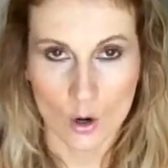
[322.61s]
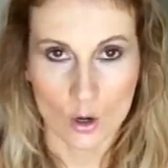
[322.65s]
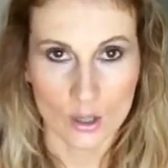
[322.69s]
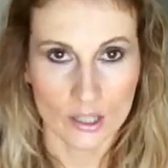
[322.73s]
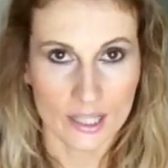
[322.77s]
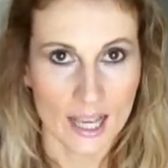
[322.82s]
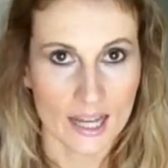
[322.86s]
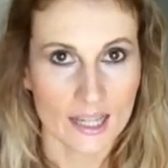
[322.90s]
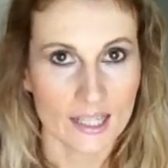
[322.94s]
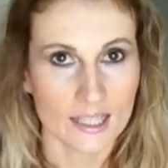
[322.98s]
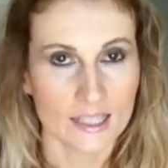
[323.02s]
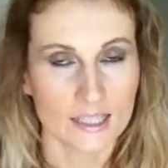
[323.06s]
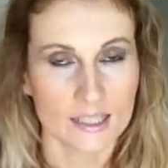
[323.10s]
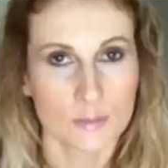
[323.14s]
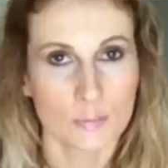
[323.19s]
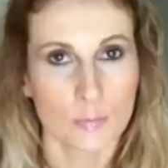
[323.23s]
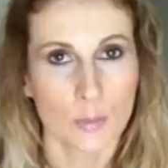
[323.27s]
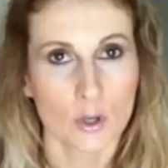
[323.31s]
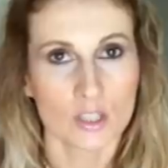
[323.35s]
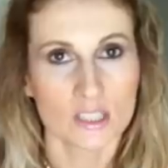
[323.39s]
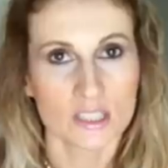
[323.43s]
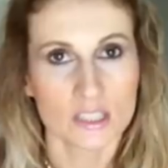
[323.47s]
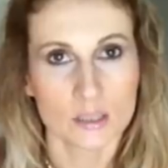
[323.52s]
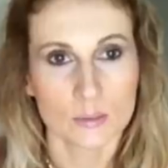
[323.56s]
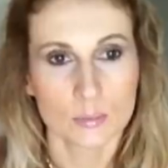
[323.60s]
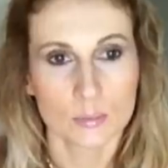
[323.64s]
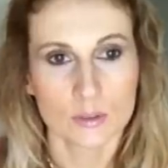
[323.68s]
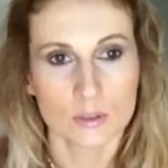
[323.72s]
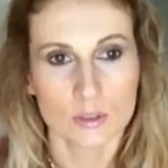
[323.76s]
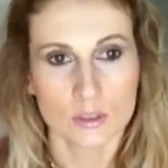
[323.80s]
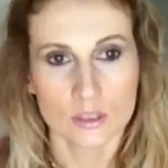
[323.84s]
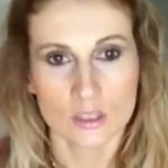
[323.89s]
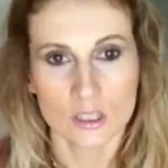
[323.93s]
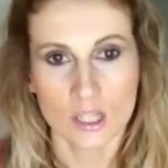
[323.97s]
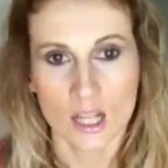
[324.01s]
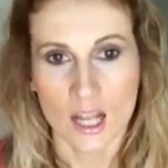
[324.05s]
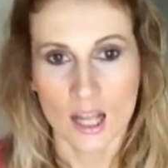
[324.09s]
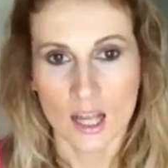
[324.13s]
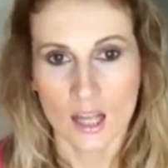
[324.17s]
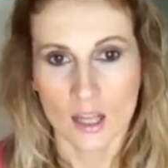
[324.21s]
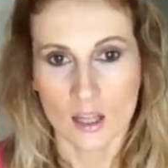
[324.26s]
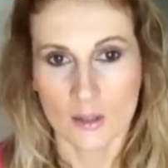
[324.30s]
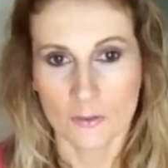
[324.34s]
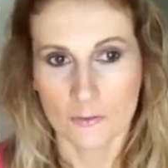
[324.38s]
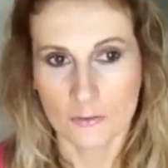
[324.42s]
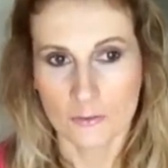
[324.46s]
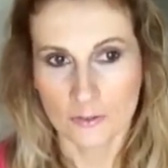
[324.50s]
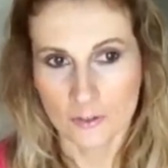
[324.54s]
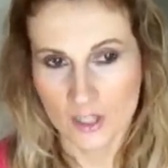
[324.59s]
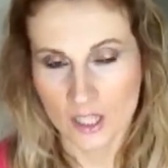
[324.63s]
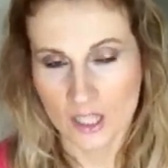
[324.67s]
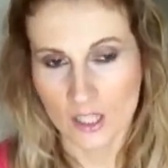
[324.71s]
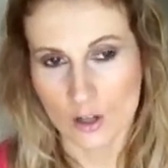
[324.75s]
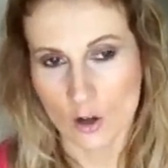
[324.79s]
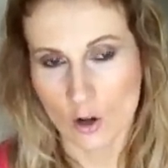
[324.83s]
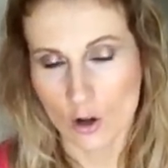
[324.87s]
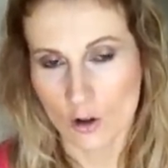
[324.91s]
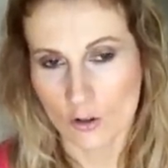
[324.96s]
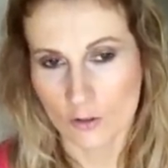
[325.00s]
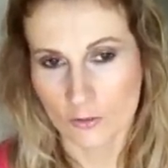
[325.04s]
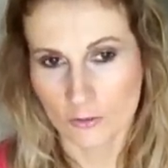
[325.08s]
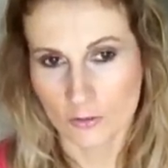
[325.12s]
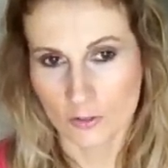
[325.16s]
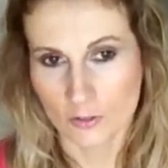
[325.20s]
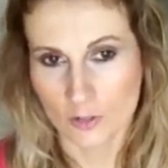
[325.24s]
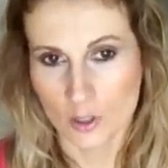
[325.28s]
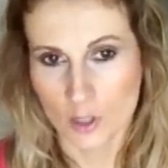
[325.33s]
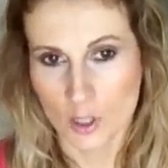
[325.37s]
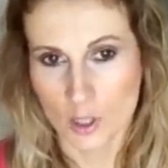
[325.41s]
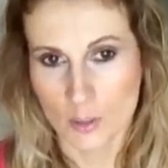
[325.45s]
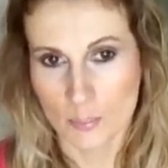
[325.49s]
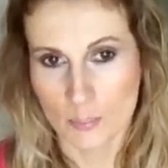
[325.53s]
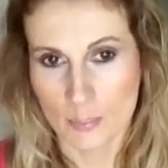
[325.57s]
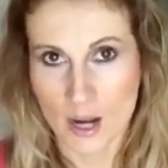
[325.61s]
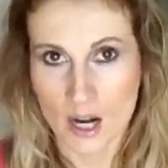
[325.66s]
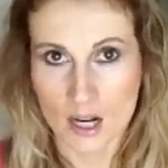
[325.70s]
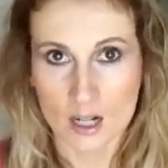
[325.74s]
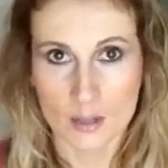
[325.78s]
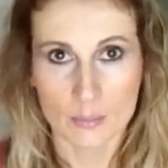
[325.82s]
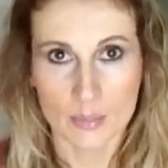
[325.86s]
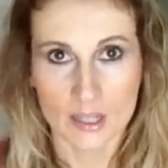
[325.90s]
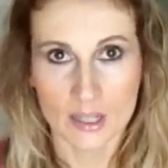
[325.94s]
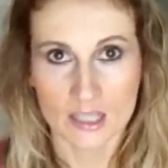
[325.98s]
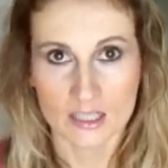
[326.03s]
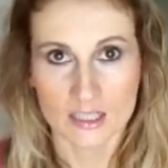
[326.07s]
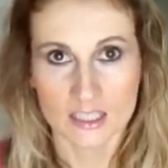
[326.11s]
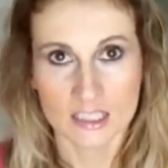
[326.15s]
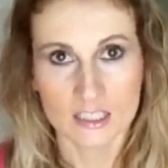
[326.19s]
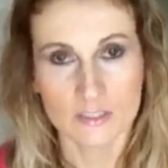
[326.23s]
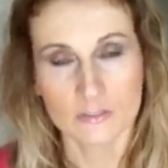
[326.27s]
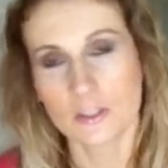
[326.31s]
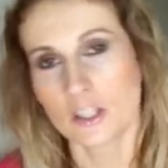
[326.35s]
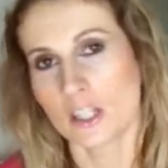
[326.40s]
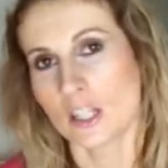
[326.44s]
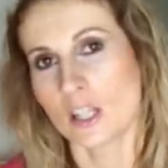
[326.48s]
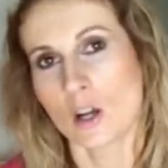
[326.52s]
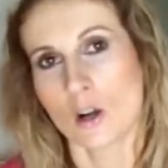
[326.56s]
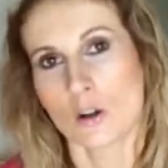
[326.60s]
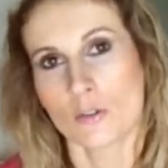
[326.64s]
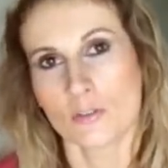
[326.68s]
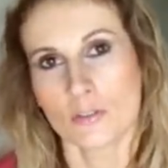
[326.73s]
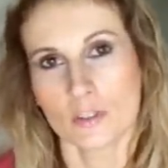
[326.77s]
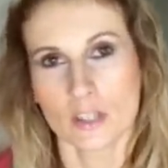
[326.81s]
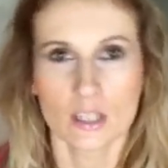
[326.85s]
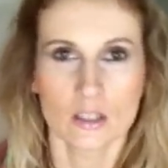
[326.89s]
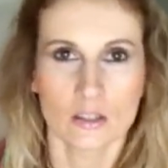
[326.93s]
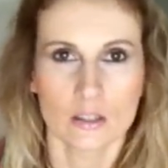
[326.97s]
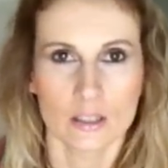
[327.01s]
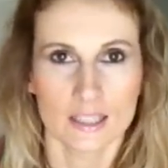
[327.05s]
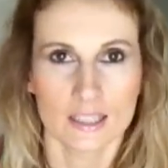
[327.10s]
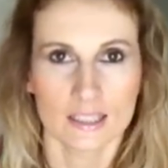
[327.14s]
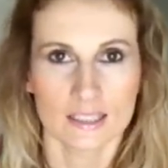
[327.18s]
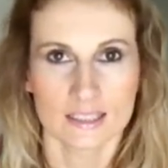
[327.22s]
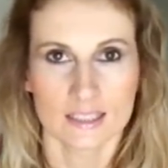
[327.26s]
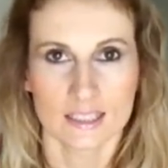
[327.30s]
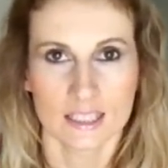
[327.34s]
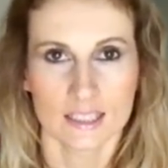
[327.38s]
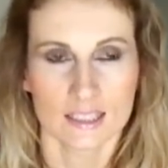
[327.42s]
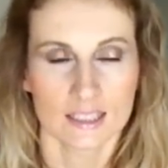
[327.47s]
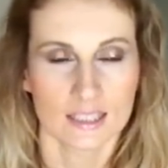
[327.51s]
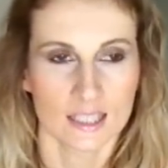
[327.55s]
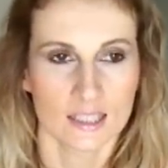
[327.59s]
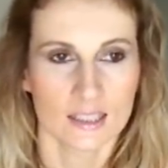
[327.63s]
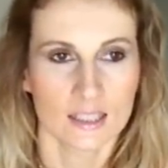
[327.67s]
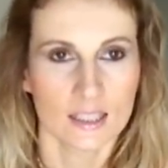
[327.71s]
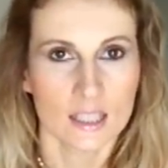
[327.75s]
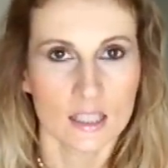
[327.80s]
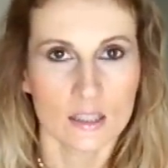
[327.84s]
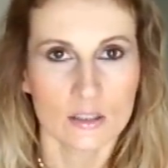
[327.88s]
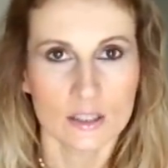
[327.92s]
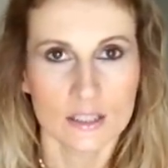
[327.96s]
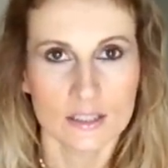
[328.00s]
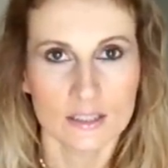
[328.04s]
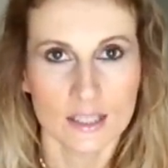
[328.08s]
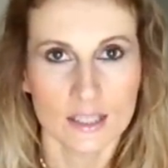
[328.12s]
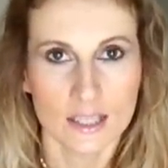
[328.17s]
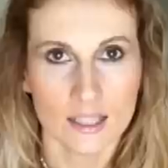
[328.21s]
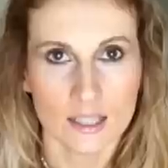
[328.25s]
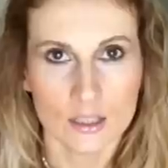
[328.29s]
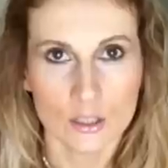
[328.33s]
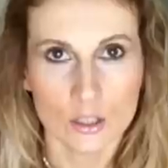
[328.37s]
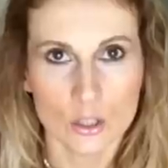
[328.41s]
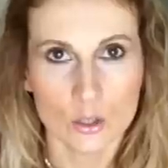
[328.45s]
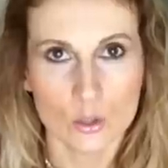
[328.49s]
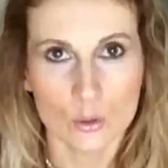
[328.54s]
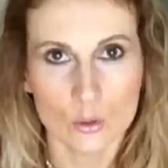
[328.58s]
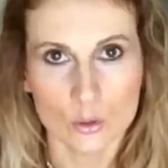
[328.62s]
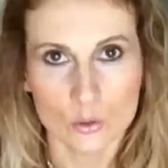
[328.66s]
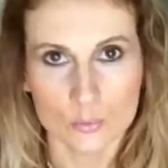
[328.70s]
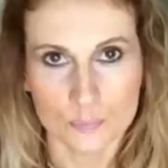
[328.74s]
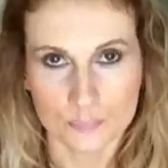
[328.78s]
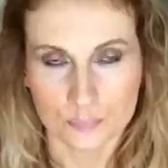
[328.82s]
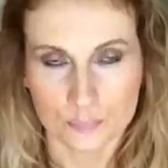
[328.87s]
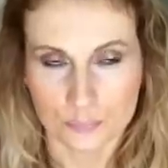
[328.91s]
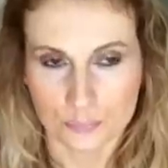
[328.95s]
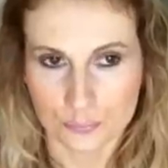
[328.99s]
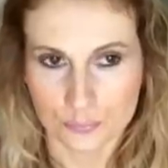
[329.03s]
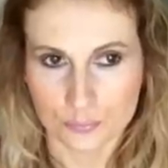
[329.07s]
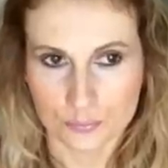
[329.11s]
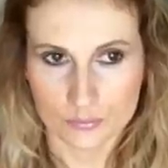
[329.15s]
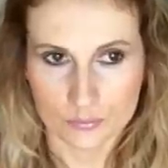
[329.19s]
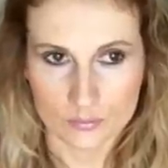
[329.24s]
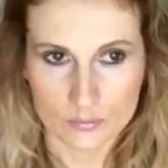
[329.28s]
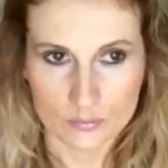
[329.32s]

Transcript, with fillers: organic as possible, uh, free of uh, parabens, free of ingredients that can irritate you.